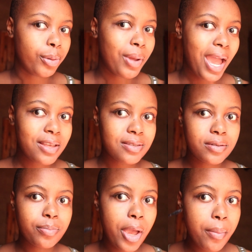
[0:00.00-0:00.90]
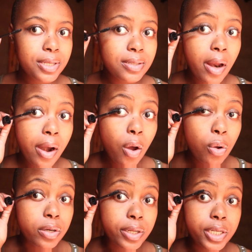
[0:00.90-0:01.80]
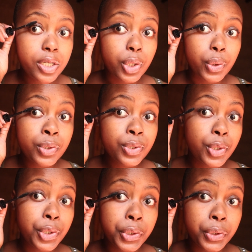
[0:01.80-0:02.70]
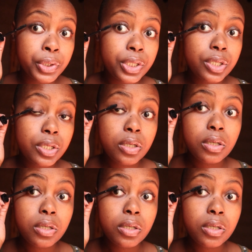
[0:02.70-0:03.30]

But my mascara already looks cute.